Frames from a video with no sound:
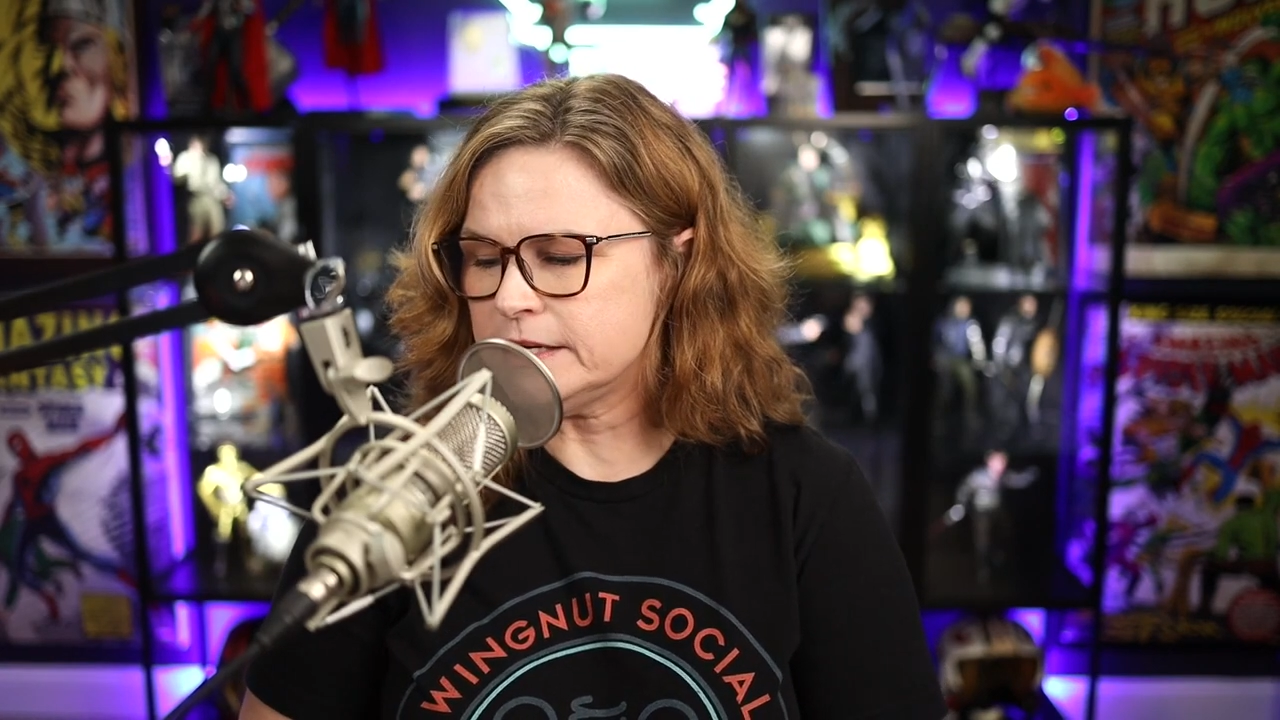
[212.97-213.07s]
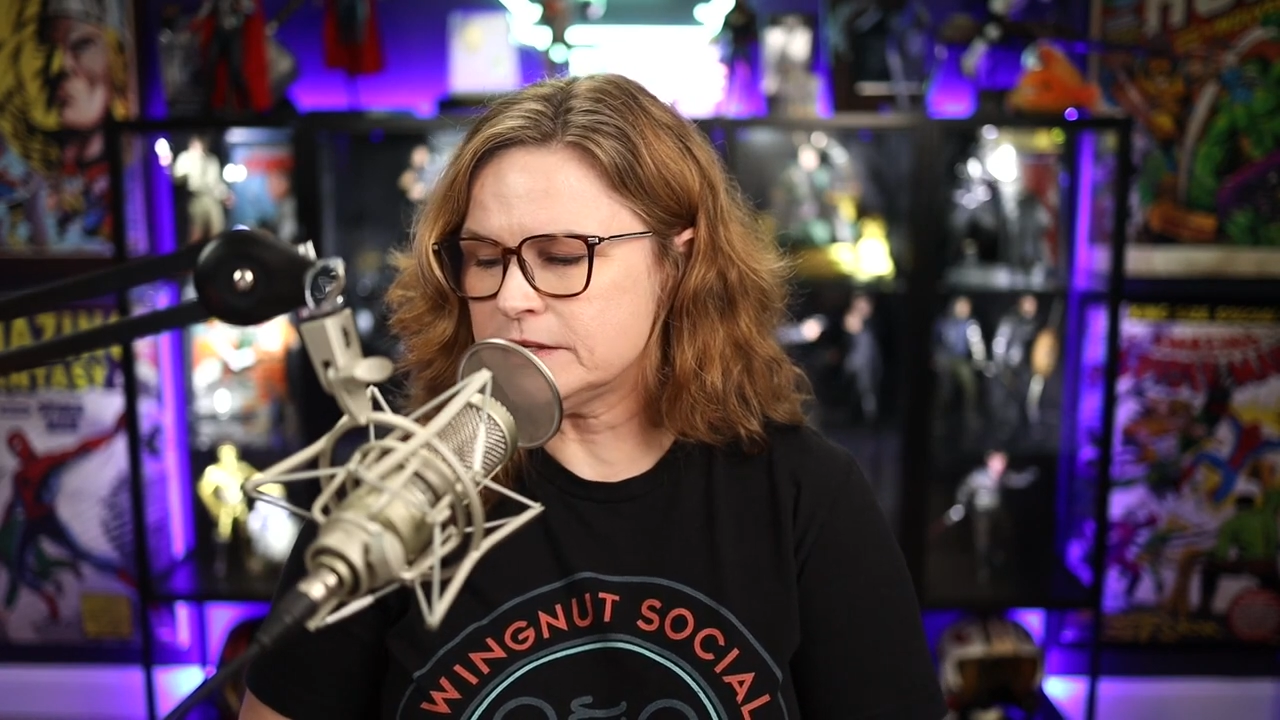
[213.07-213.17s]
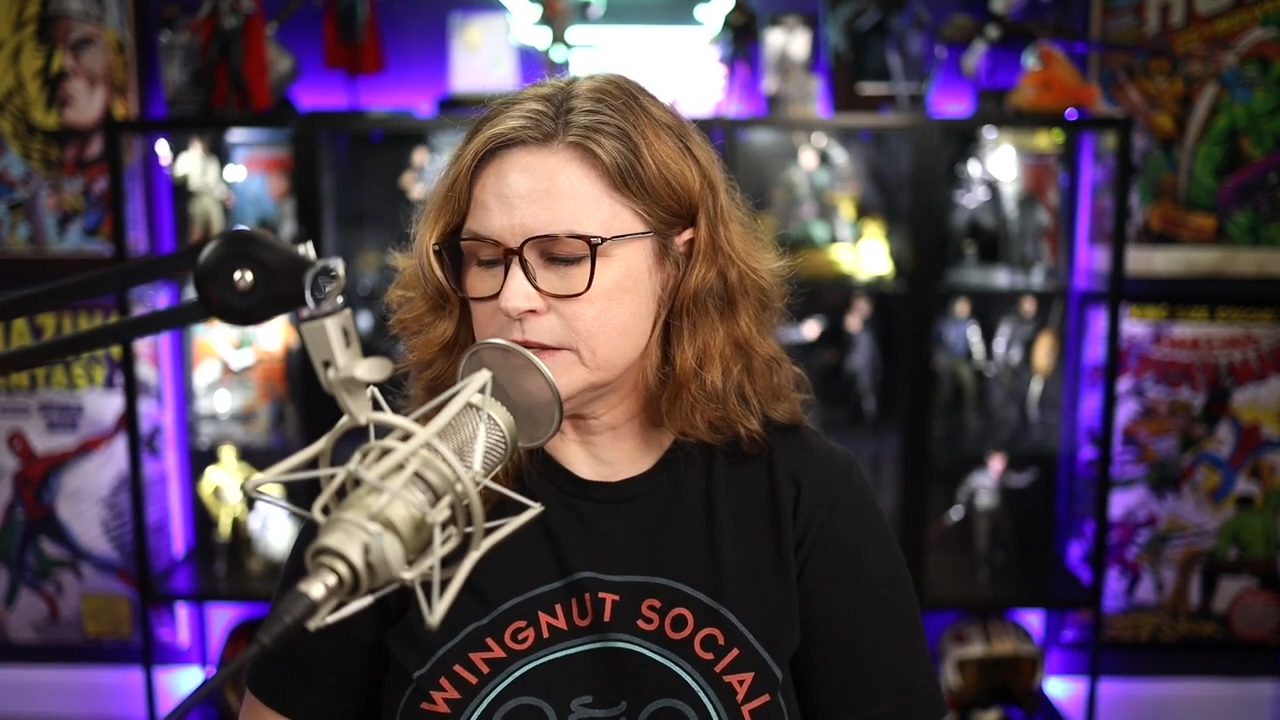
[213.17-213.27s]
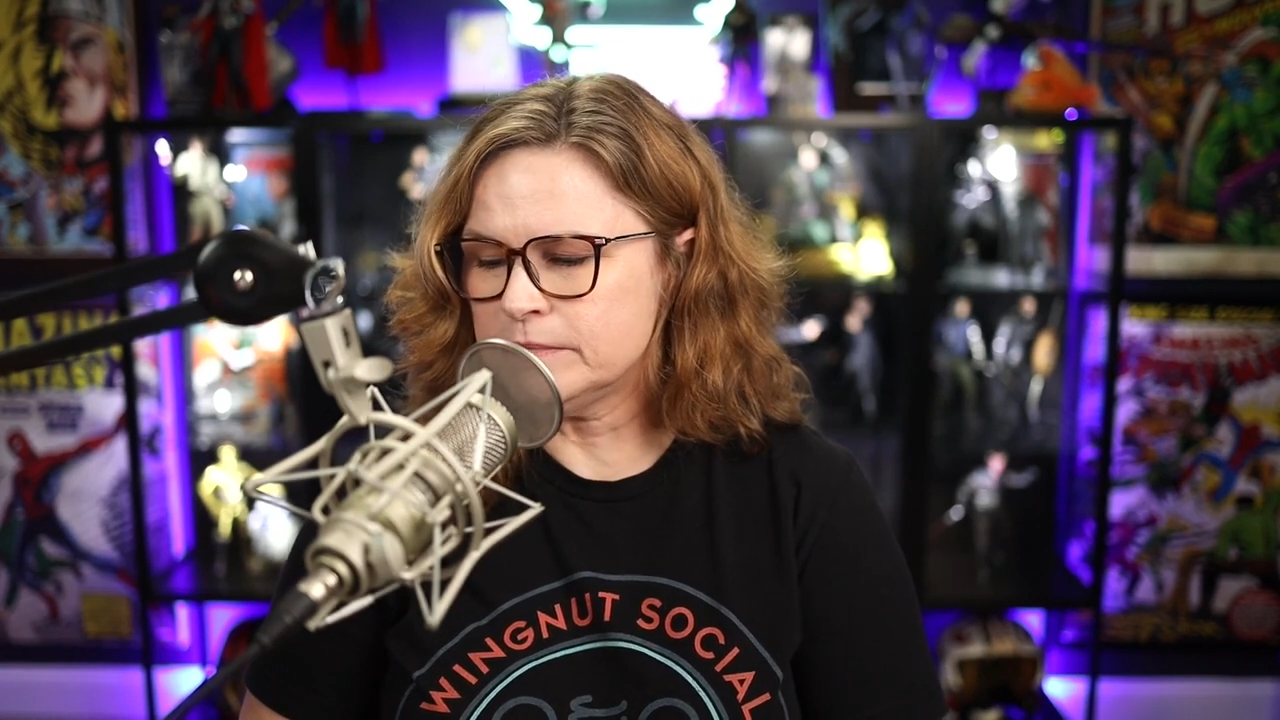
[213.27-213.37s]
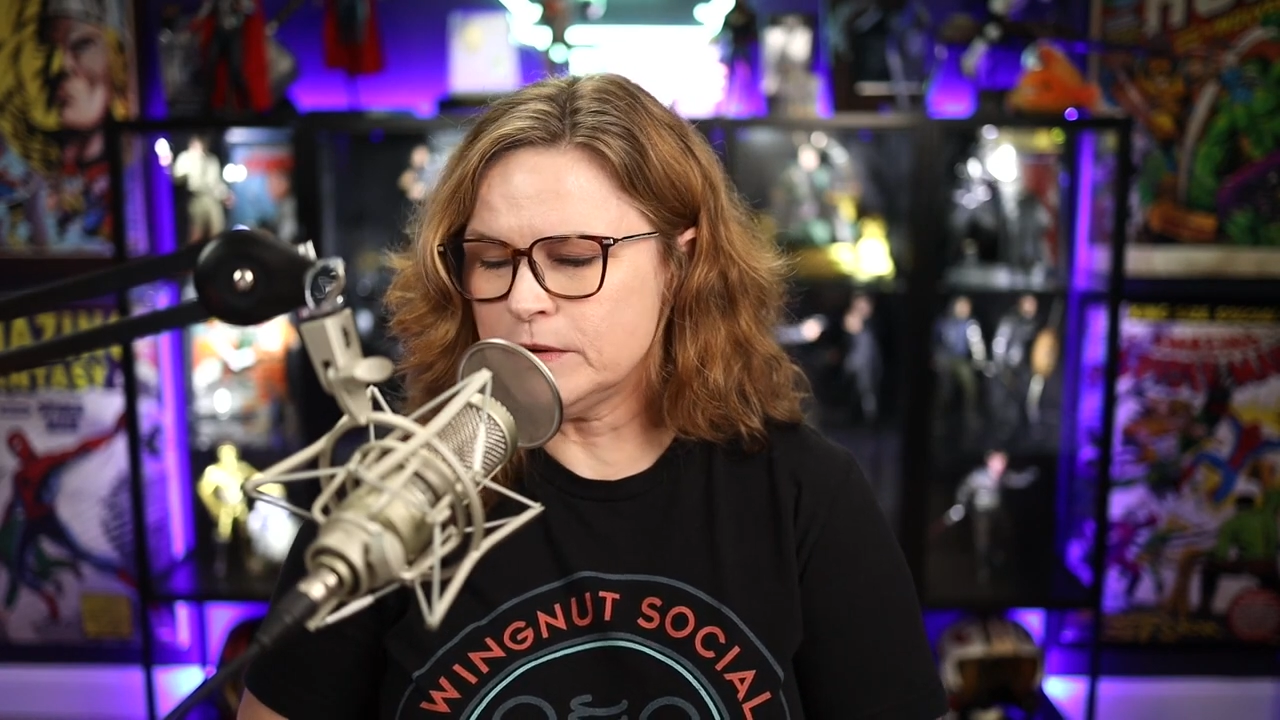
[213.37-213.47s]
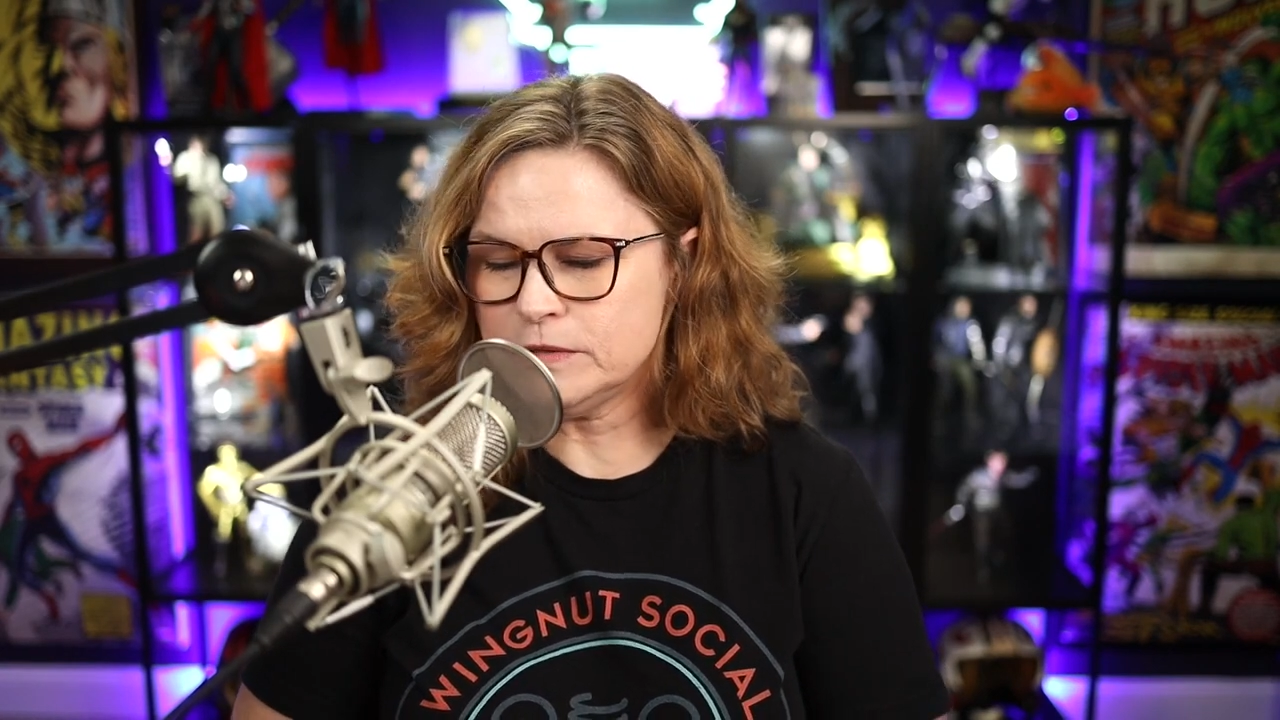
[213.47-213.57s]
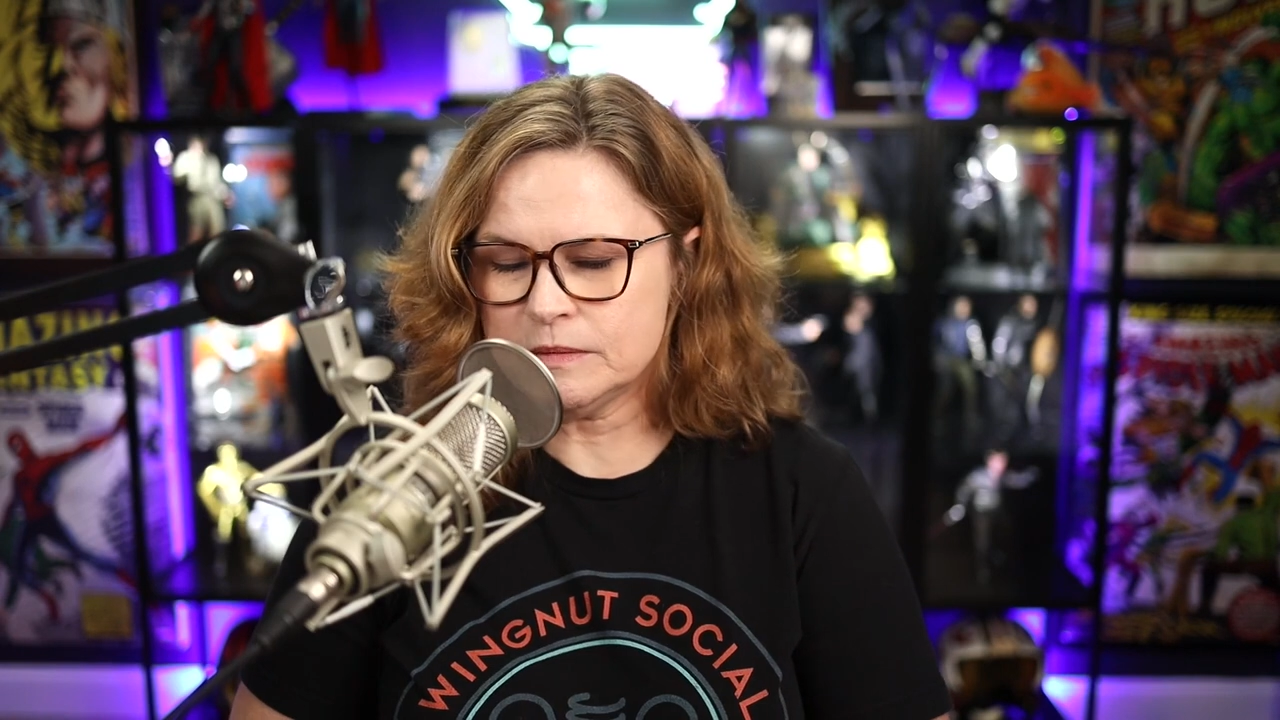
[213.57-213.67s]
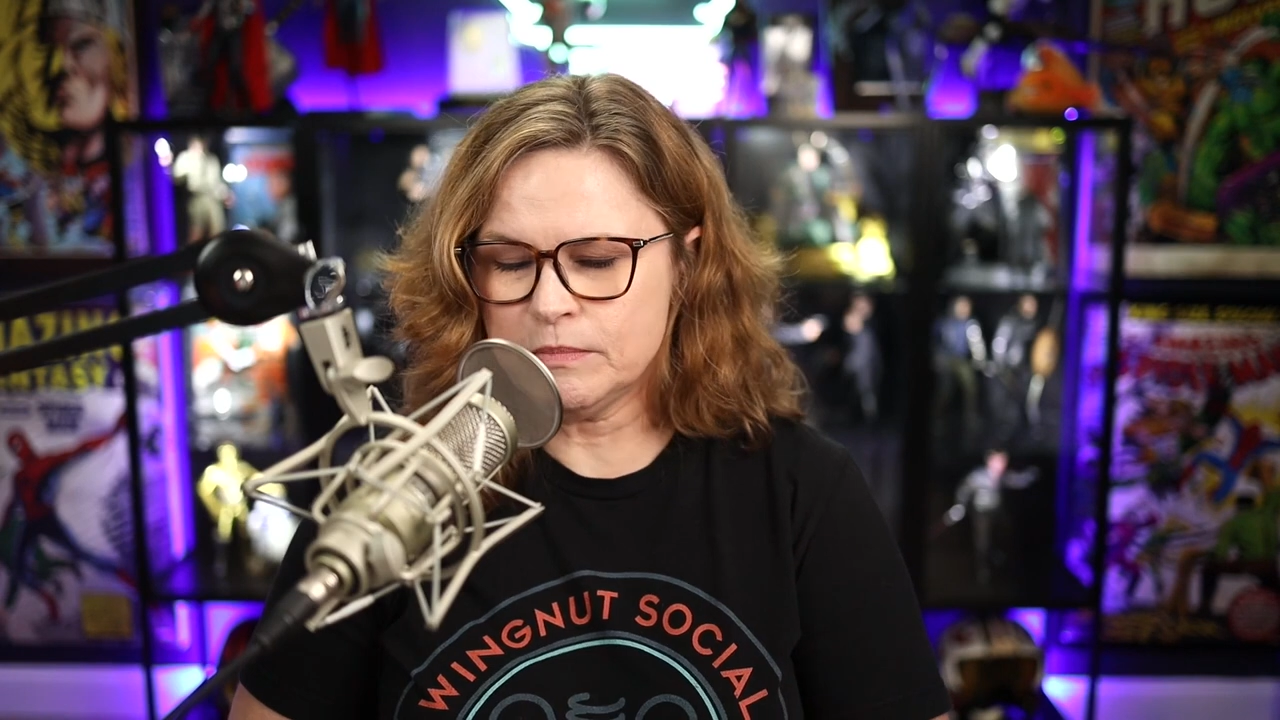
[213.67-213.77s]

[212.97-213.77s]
is the most